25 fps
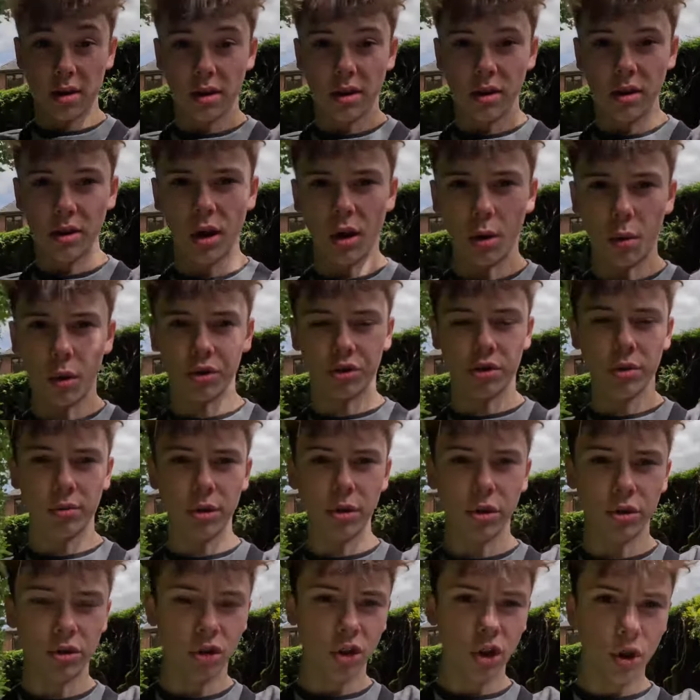Yo, what's up
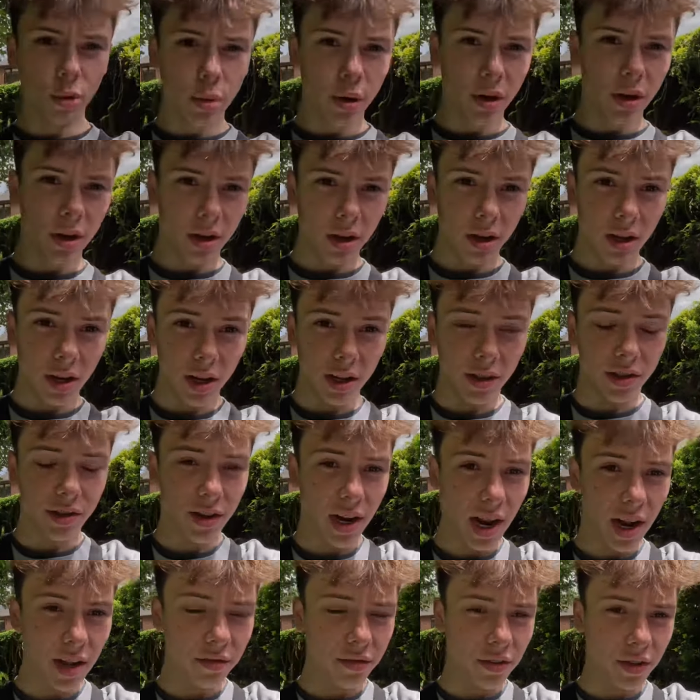YouTube? In
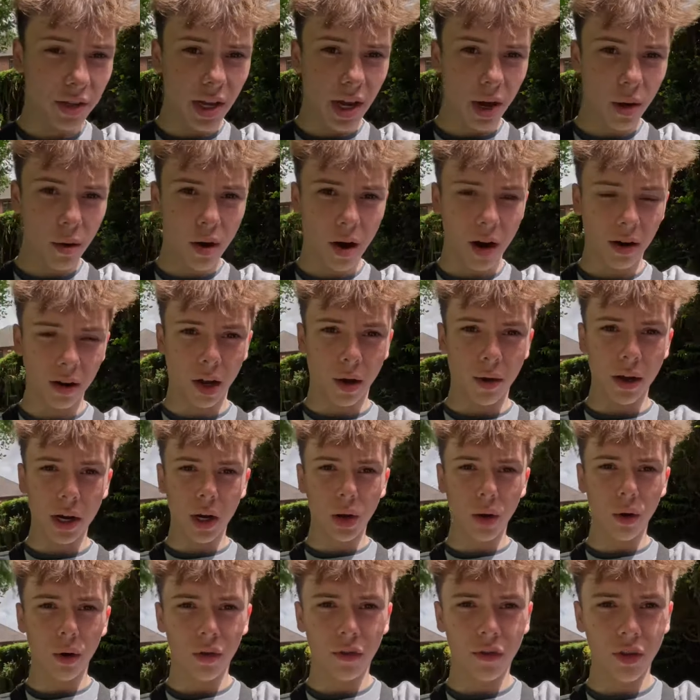today's video, I'm going
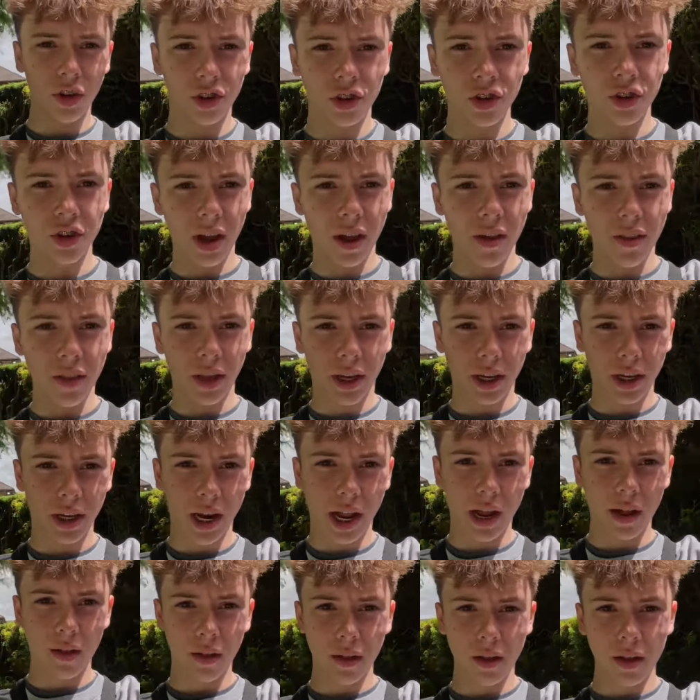lure fishing down the
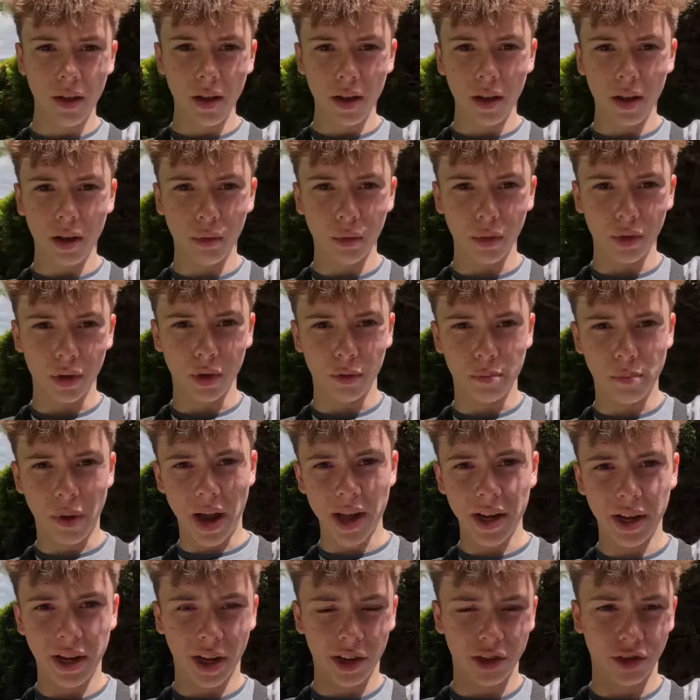canal with this
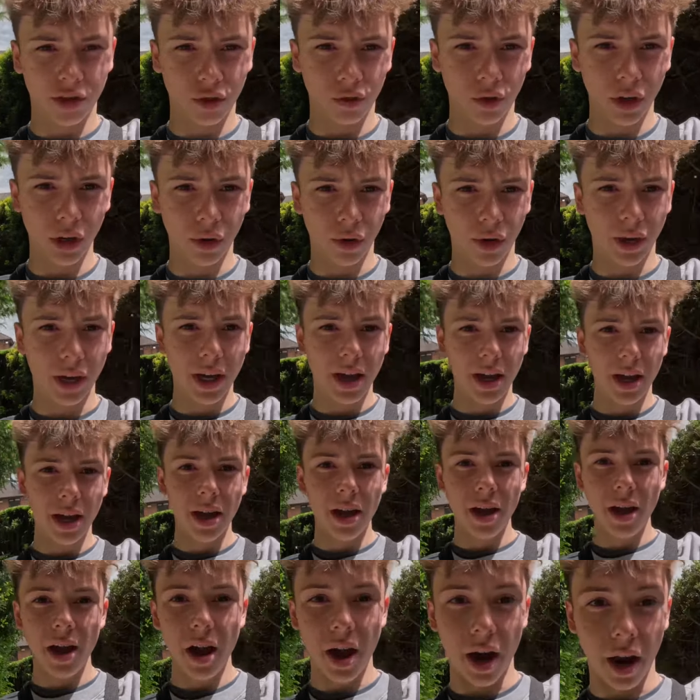bait caster reel here
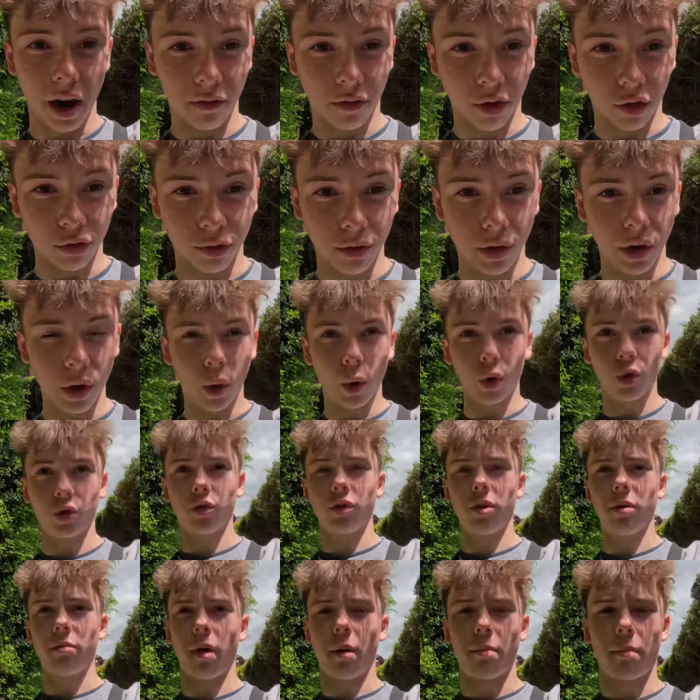and I've got some
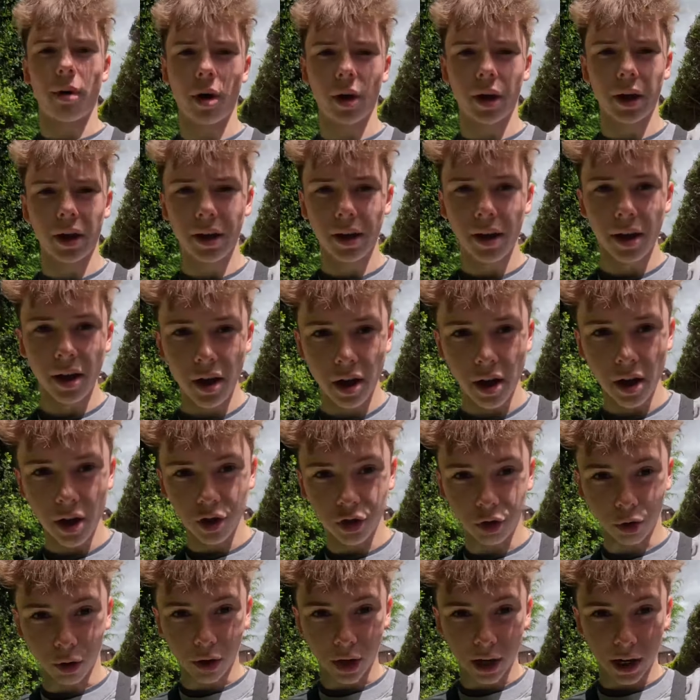lures in my pocket,
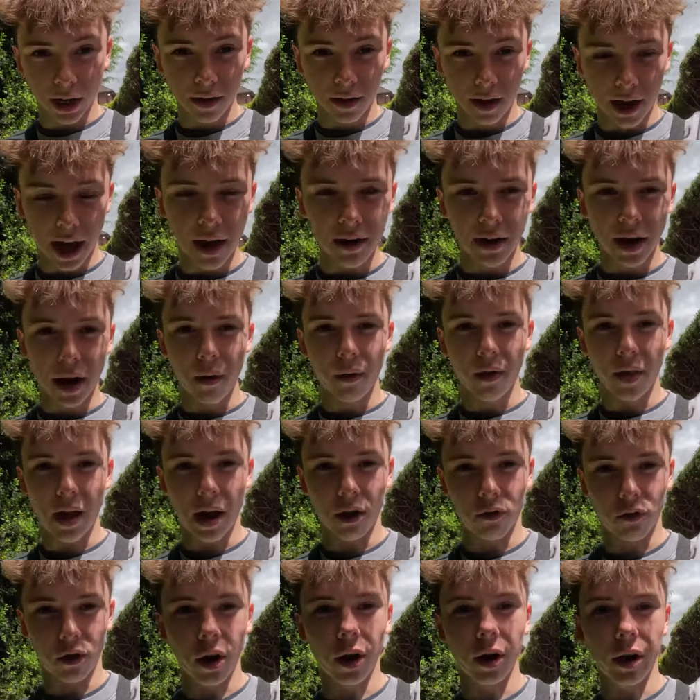so I'm gonna get down
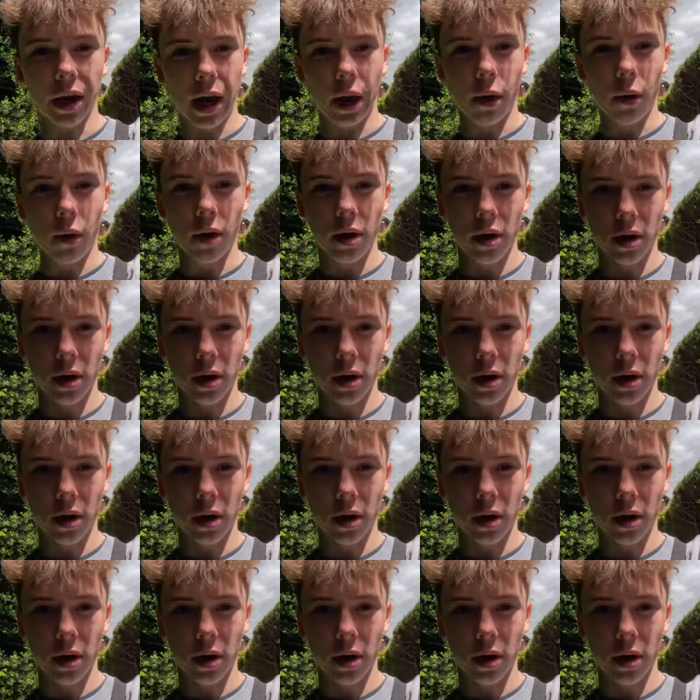there right now.